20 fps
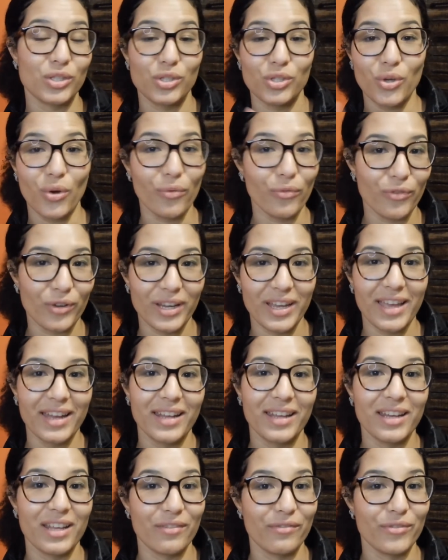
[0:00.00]
Don't forget
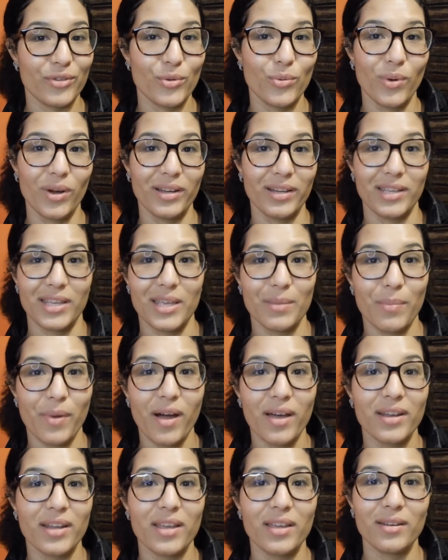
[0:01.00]
it if you want to keep
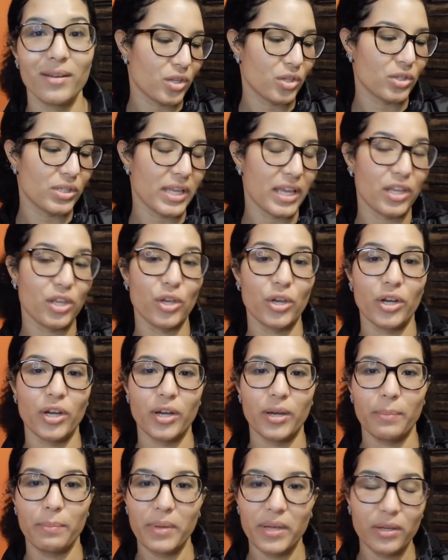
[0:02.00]
on it. You take
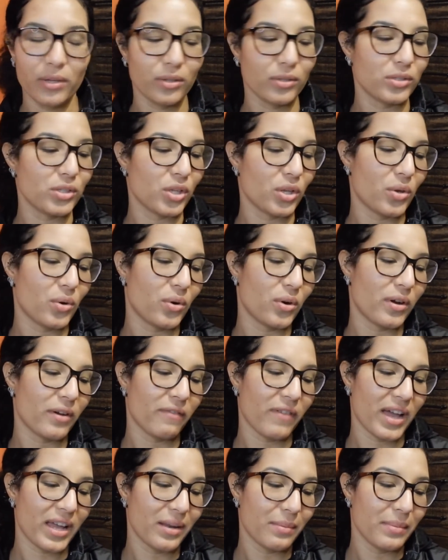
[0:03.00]
your pills, your
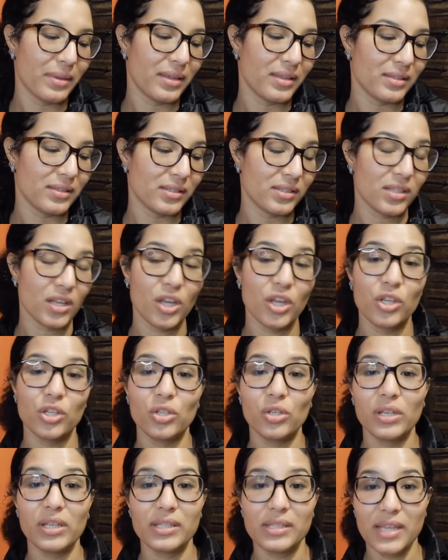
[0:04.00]
vitamins.
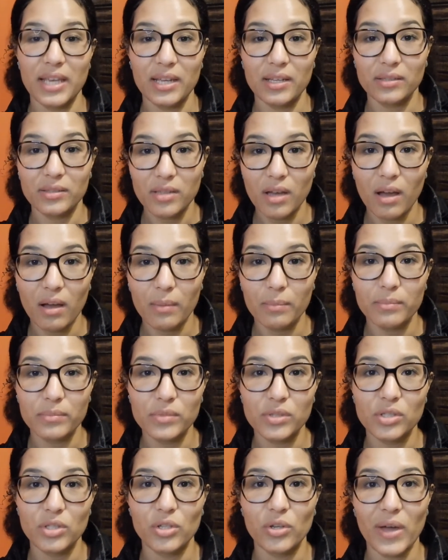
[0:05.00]
You can take
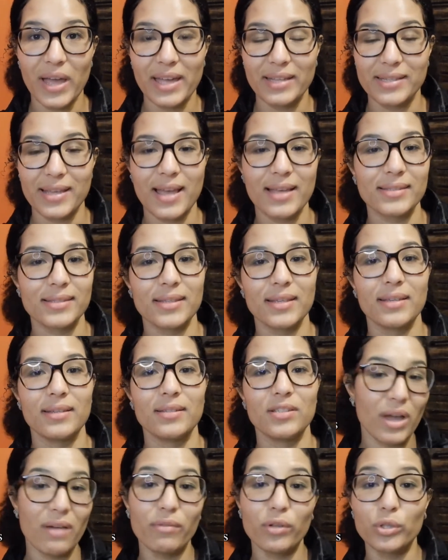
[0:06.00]
Tums, antacid,
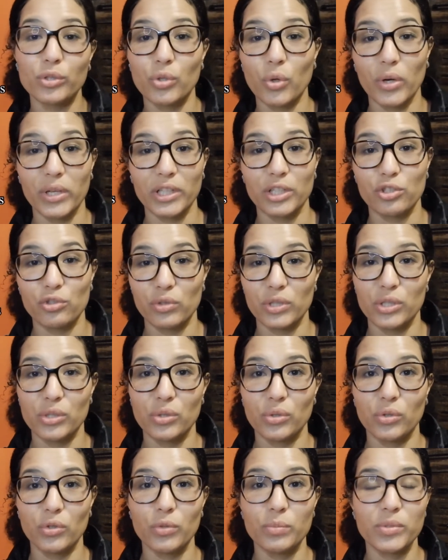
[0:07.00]
travel toiletry
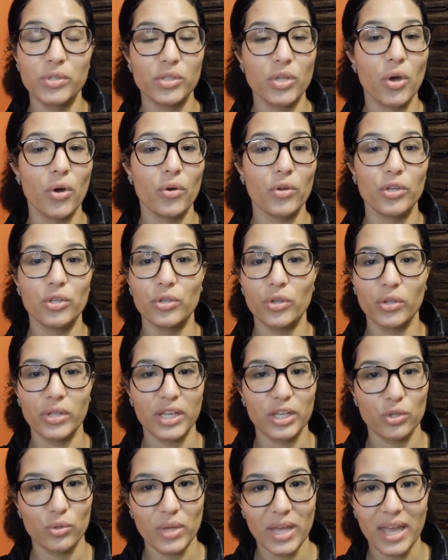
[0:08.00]
tubes, so you know
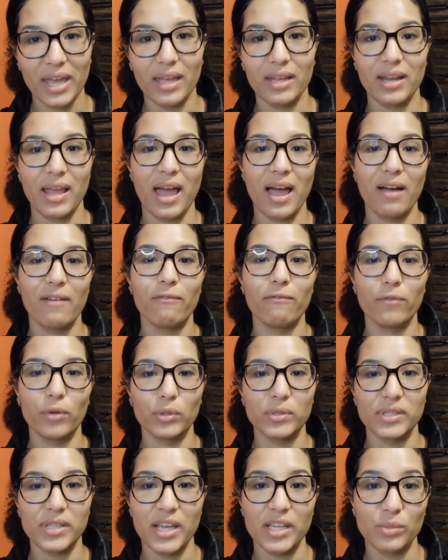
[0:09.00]
that you can't have
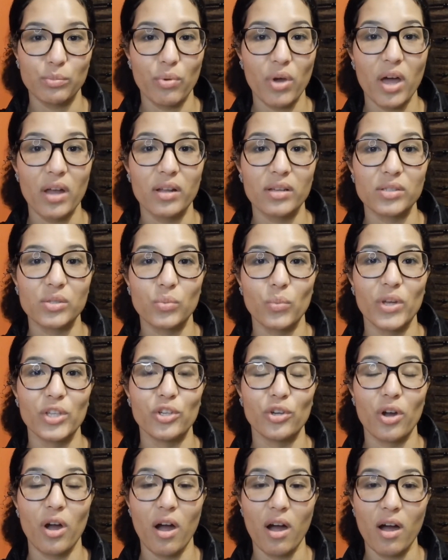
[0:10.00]
full-size products when
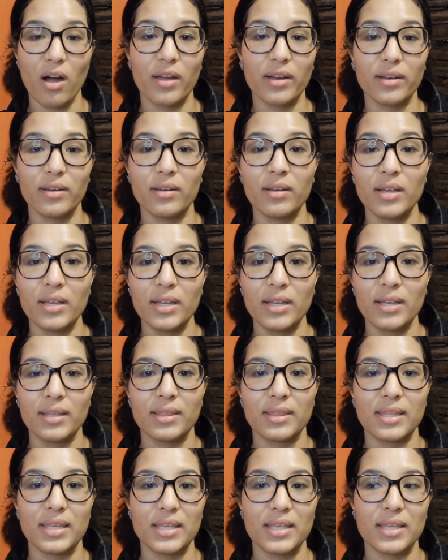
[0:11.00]
you're on
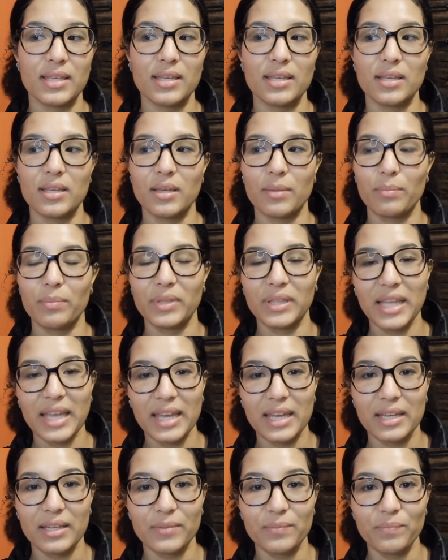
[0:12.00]
the
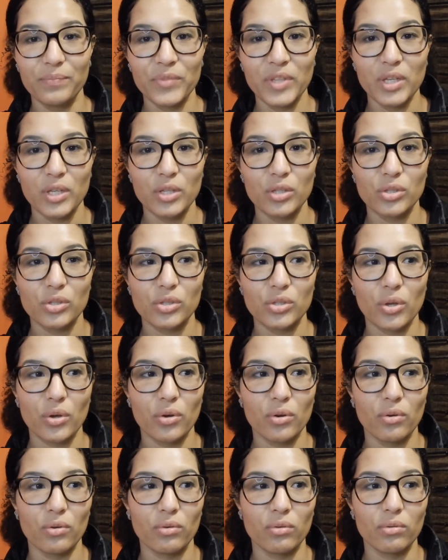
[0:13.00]
plane.
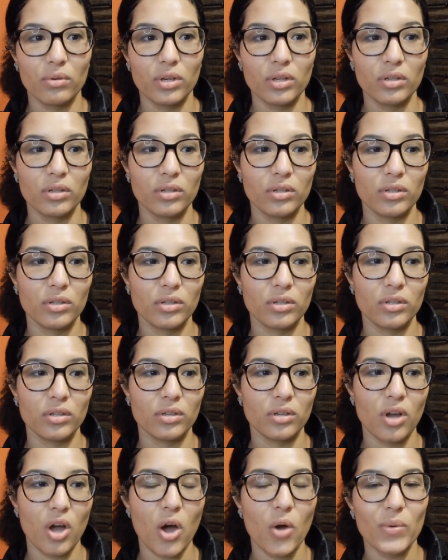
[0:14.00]
So
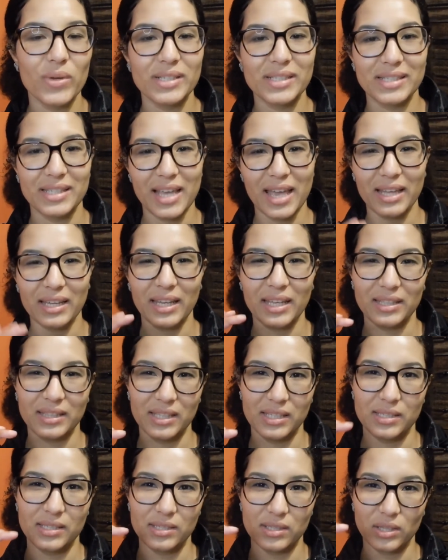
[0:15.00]
always get like
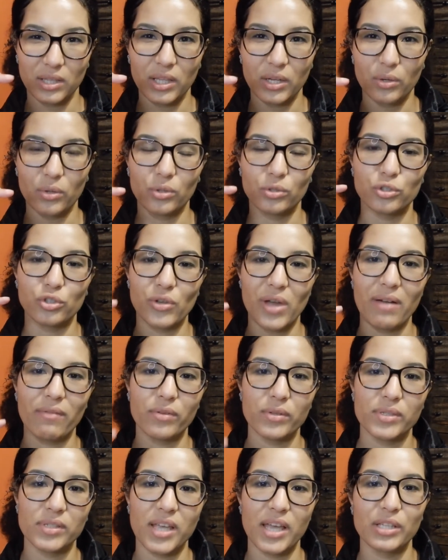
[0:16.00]
these little
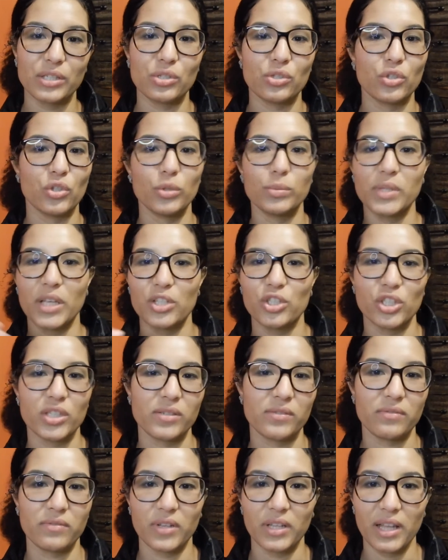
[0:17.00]
travel size tubes and
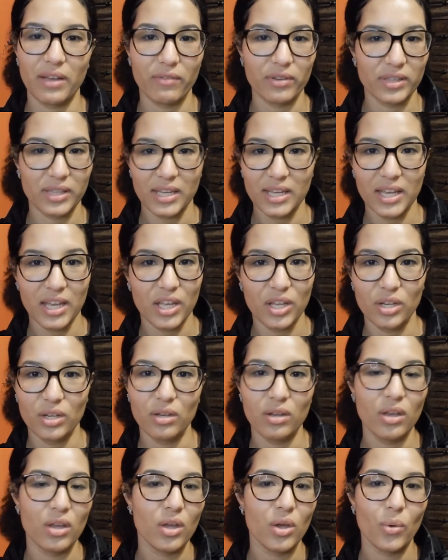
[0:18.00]
just fill everything
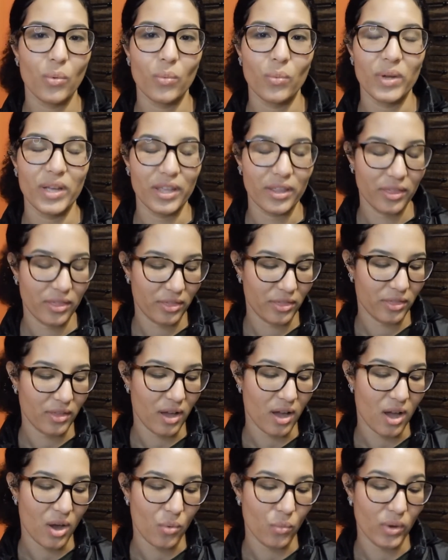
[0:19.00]
in with
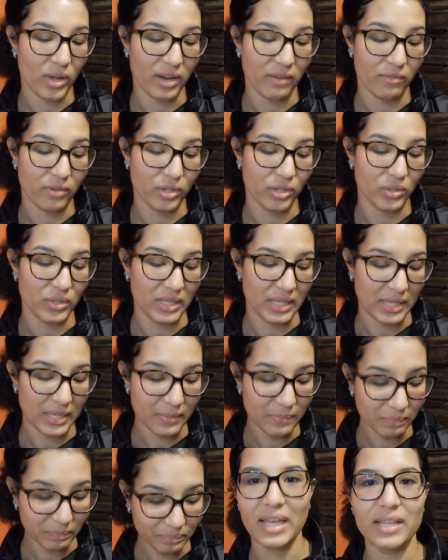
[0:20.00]
whatever you
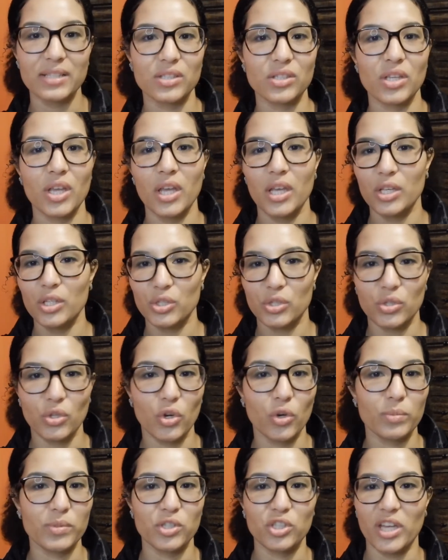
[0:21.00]
need. That's
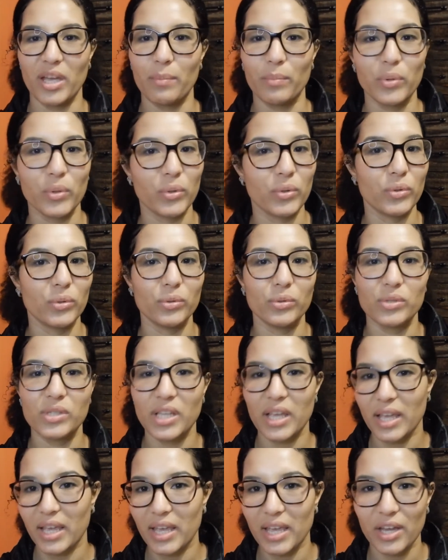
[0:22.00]
soaps,
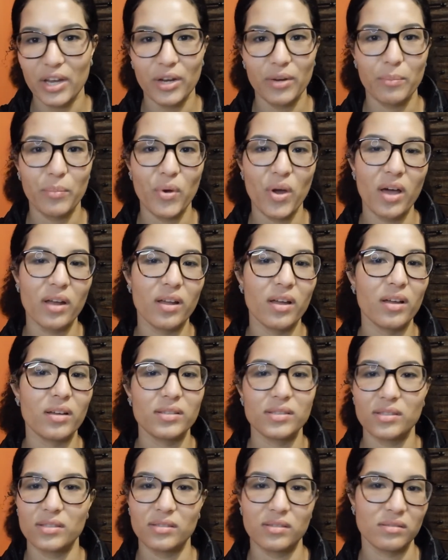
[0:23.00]
shampoos, hair
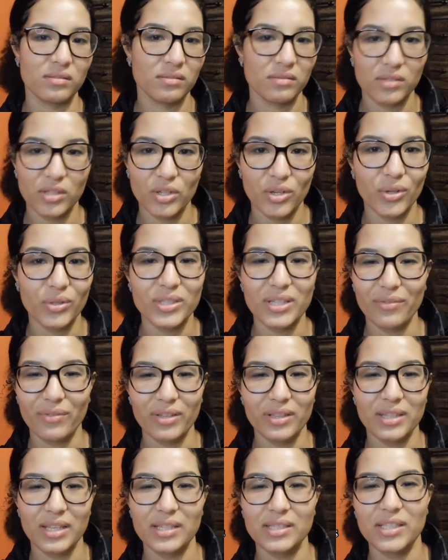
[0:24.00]
products,
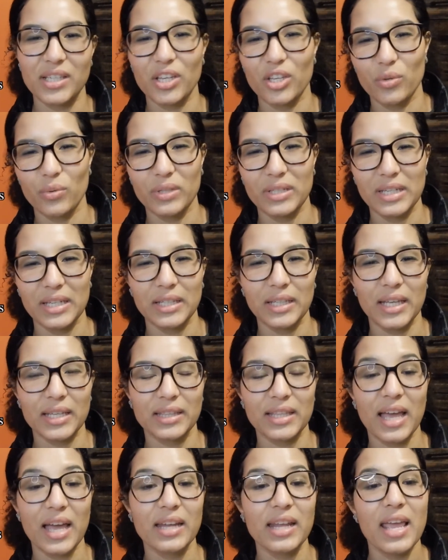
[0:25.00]
different things that you would need
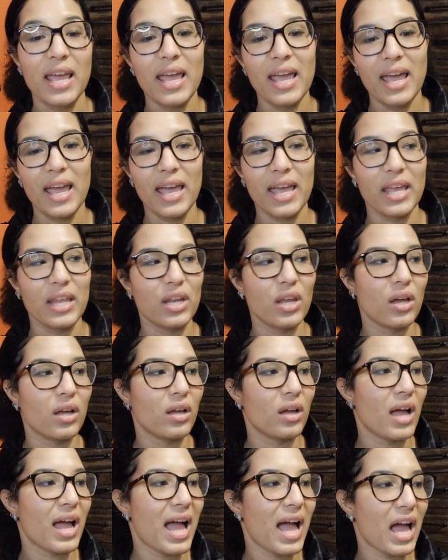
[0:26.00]
like that. And
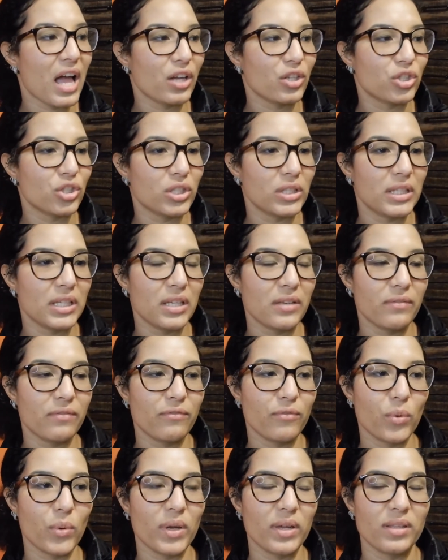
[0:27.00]
actually,
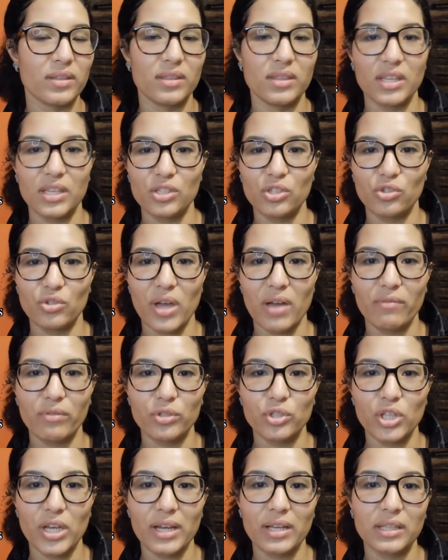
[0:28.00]
for this travel
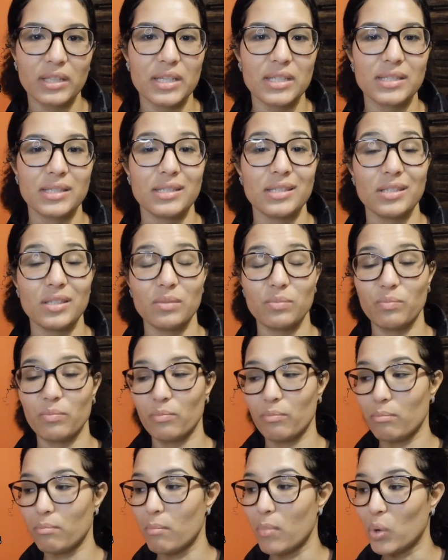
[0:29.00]
checklist, this is
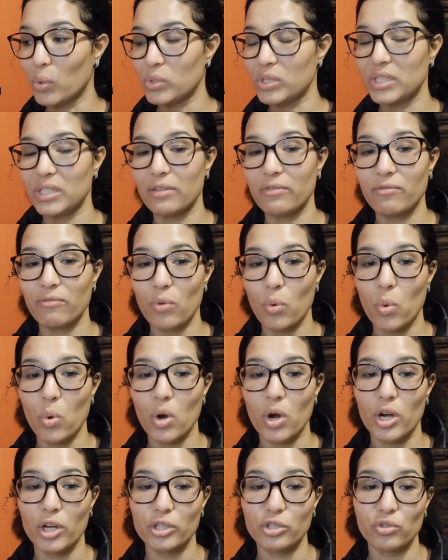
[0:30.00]
mostly
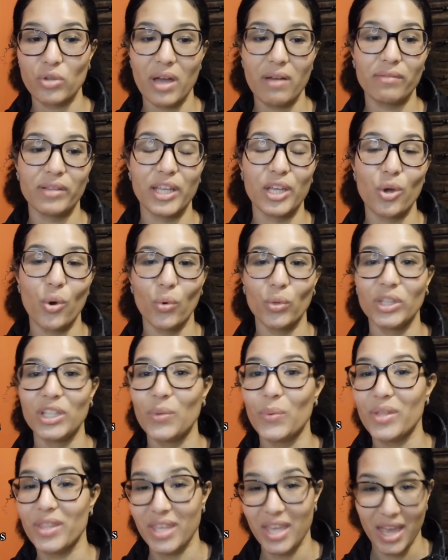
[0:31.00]
for traveling only
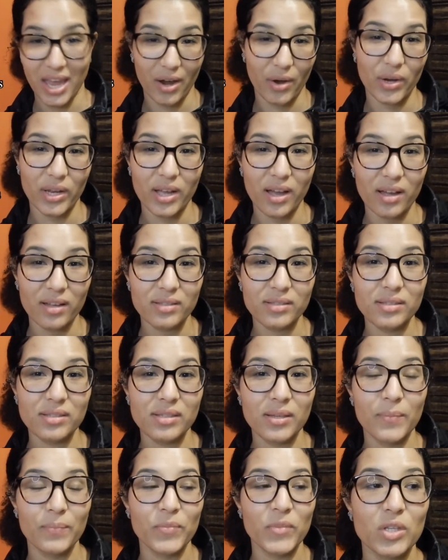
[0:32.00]
with carry-ons.